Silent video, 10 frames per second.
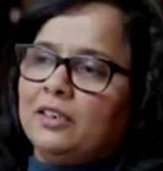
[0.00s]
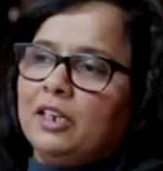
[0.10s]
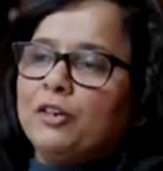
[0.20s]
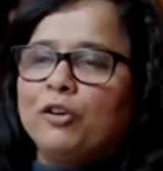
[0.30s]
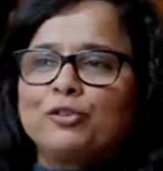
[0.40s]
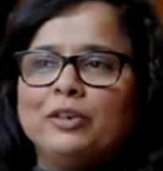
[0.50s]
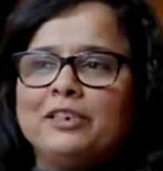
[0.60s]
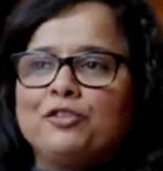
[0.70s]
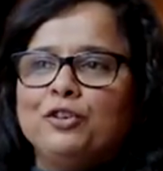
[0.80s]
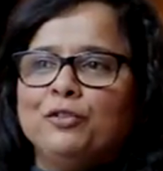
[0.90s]
it also
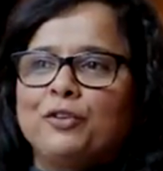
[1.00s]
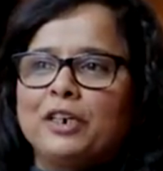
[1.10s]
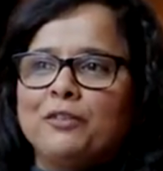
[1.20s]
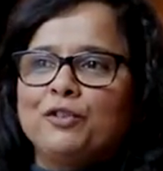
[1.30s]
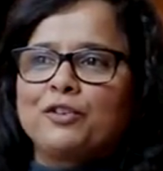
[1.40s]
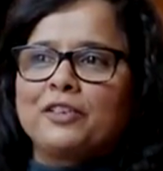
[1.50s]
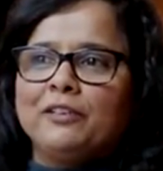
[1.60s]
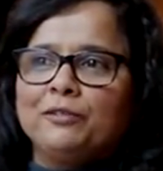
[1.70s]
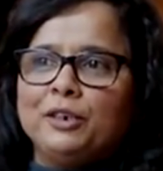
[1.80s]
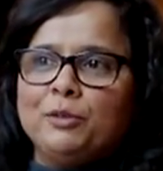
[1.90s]
lets you forgive
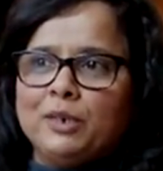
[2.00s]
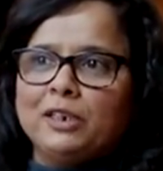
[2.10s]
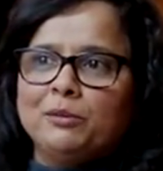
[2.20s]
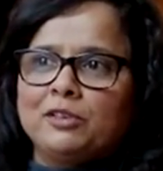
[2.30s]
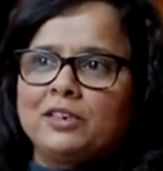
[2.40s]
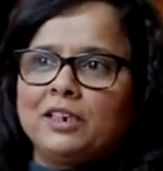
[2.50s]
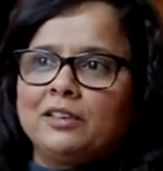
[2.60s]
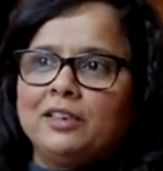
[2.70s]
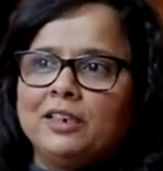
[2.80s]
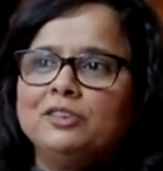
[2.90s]
yourself when you make a mistake.
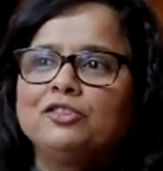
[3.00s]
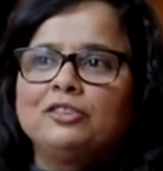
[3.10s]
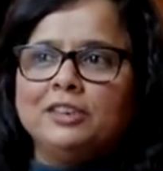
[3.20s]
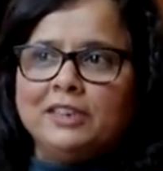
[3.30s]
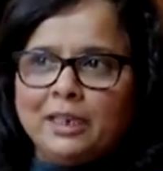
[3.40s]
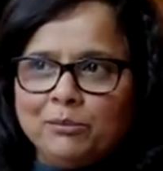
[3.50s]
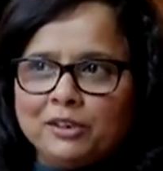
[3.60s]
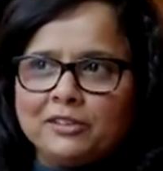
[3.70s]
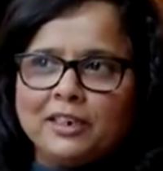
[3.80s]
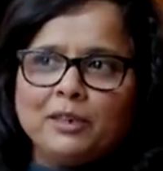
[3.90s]
That I just did that
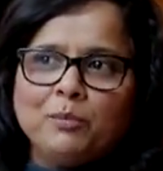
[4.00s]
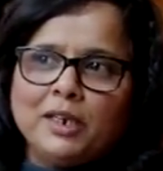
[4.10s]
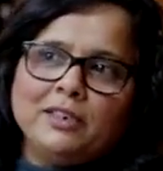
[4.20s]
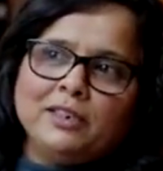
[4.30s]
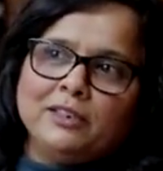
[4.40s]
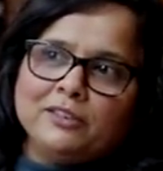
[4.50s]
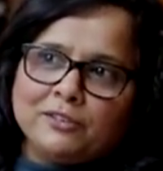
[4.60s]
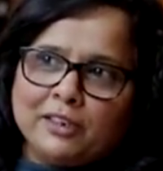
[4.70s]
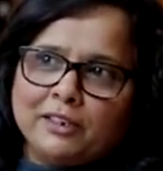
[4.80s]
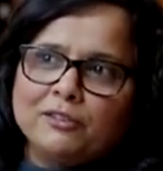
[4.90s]
because I had a bad day.
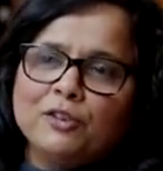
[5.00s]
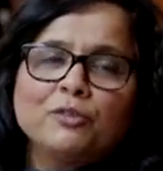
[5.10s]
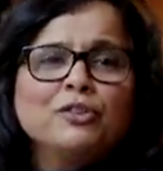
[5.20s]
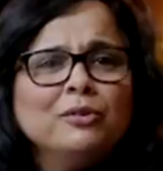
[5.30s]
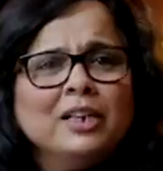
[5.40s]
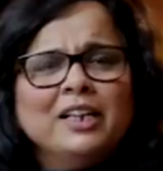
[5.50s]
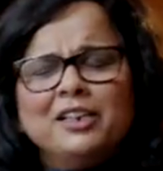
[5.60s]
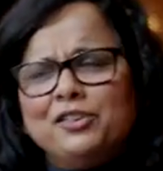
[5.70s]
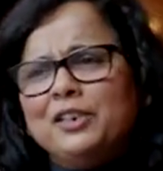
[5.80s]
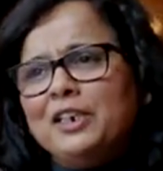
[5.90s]
It's like, to
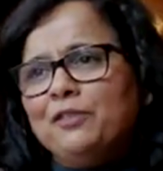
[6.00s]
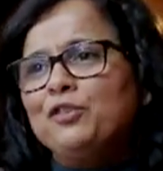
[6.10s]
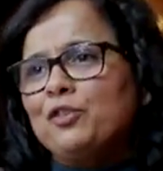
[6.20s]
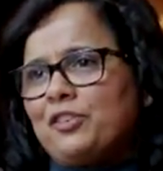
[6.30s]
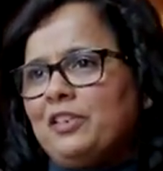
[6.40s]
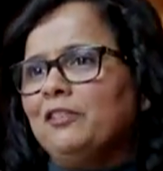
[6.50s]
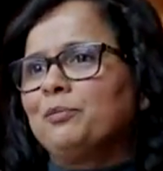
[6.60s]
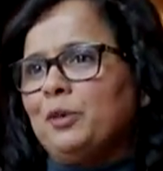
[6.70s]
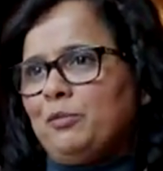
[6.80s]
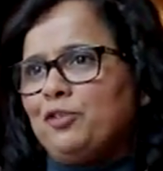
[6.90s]
give
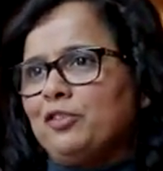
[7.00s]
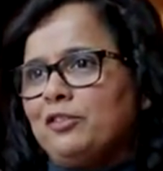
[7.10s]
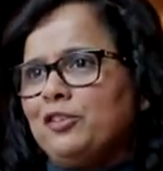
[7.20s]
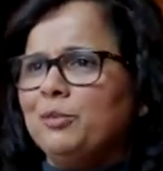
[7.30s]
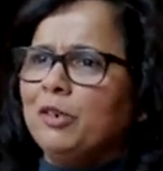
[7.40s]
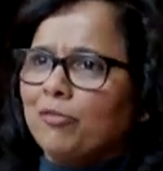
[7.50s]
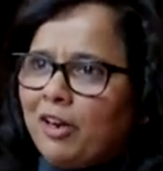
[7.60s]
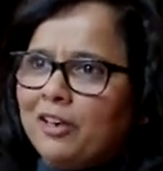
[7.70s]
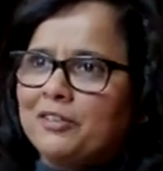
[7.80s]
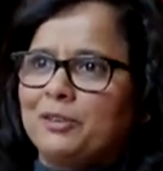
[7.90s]
yourself permission to be
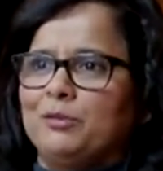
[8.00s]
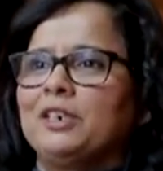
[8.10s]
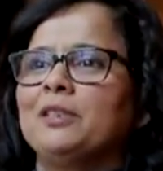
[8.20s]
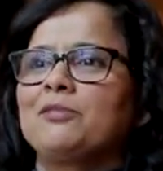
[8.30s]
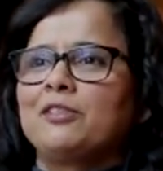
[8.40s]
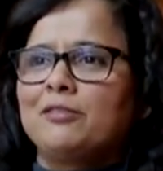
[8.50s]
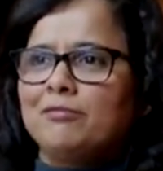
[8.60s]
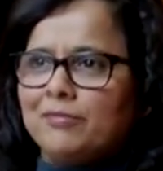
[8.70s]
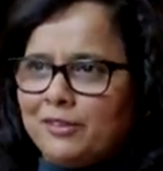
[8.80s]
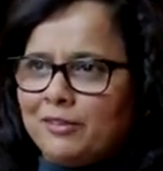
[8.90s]
wrong sometimes,
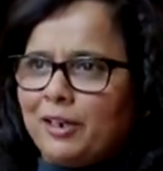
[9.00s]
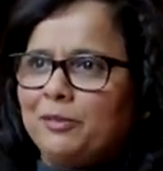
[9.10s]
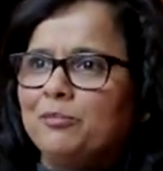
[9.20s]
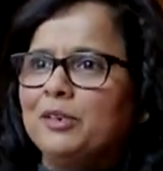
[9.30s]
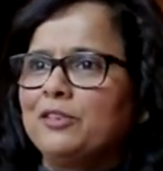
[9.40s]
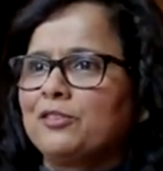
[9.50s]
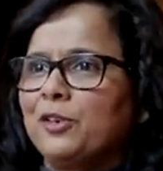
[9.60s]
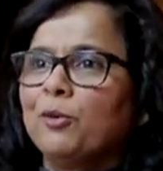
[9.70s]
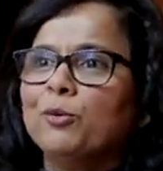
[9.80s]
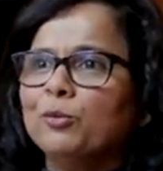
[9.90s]
to not be
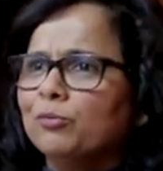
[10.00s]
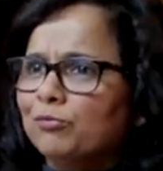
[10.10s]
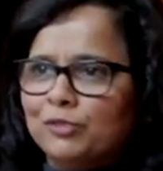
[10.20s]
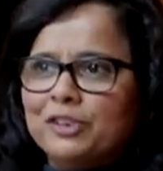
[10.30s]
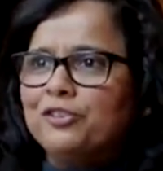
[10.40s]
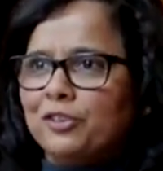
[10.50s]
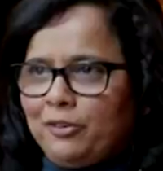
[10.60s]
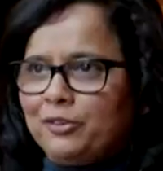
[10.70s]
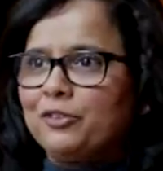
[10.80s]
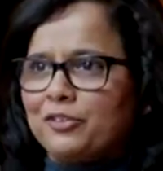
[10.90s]
so rigid
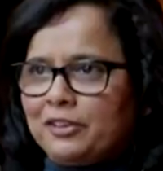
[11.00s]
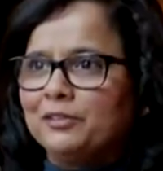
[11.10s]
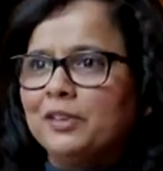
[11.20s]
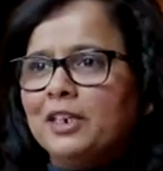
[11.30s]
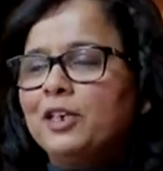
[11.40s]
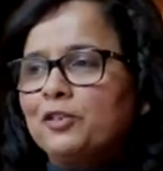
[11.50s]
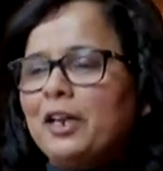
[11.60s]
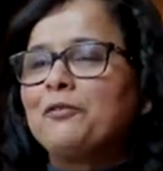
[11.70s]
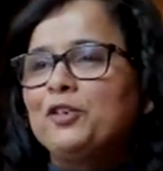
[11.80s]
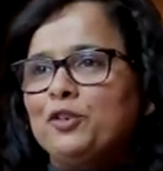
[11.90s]
on yourself. So
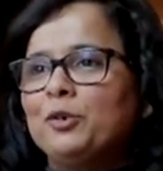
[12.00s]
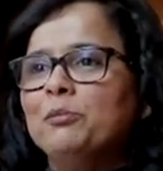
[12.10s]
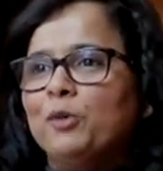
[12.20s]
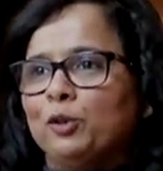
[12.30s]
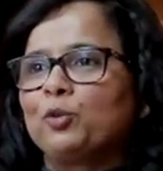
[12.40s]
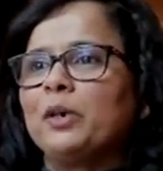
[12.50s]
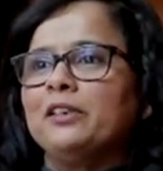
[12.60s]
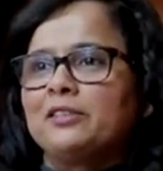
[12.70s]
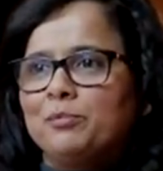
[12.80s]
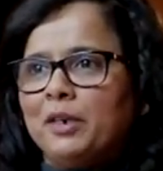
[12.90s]
you have to do it both
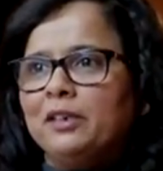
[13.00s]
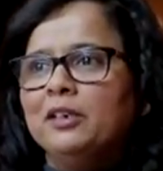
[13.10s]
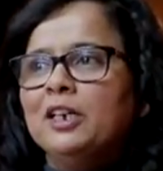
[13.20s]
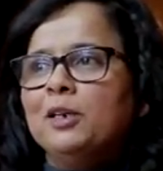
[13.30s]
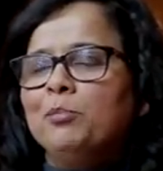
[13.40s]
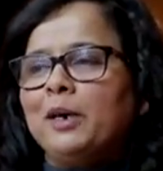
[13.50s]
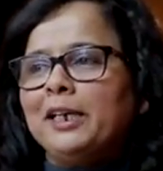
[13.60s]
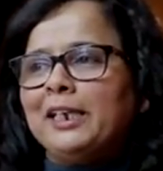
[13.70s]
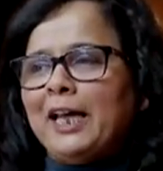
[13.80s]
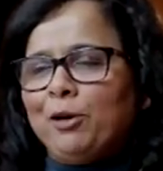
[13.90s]
ways. By
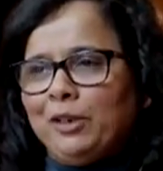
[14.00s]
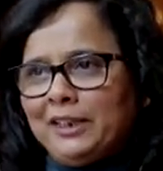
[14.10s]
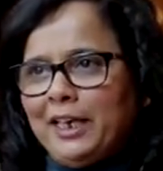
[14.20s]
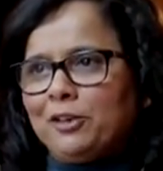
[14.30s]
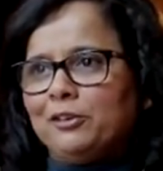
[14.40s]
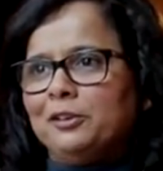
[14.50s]
allowing that